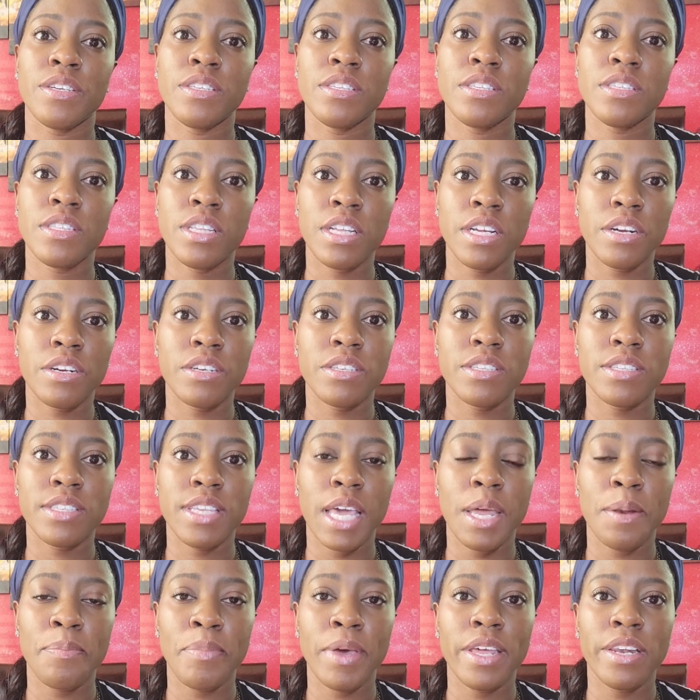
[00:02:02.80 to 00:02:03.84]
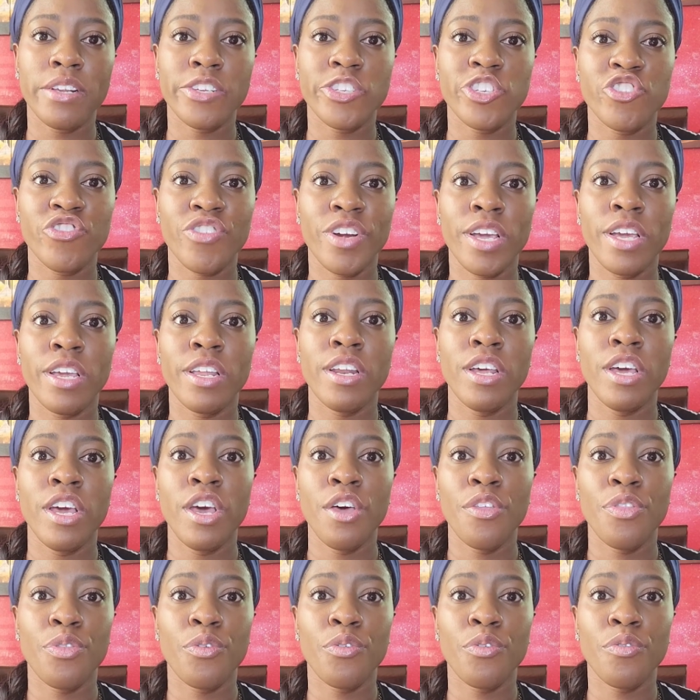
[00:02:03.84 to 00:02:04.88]
stingers can penetrate
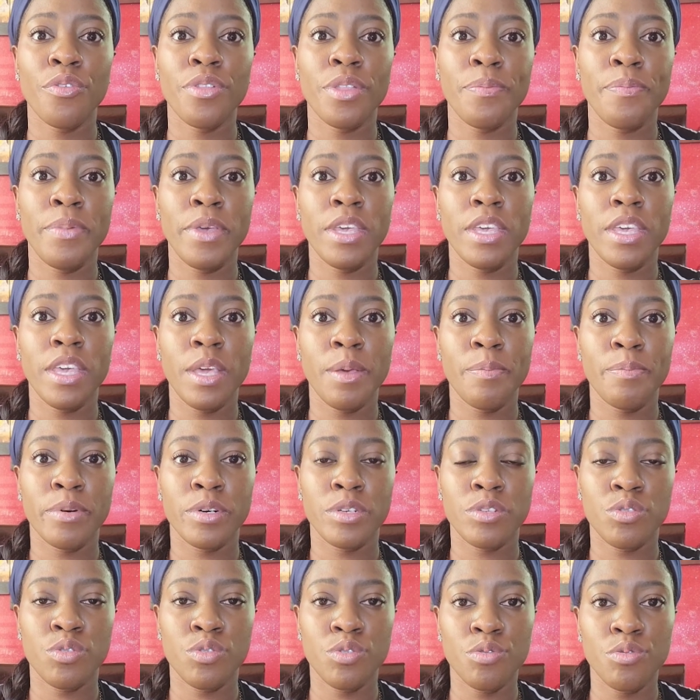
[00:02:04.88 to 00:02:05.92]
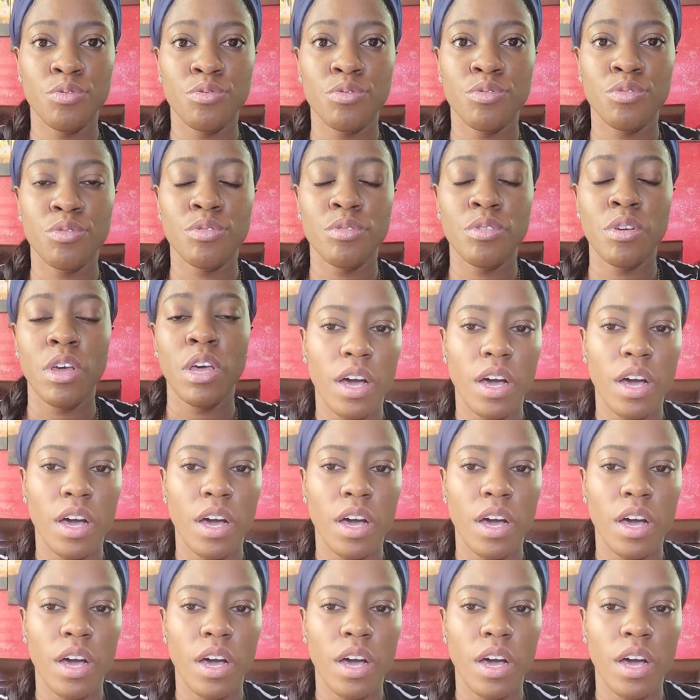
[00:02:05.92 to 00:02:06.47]
through the beekeeper's suits.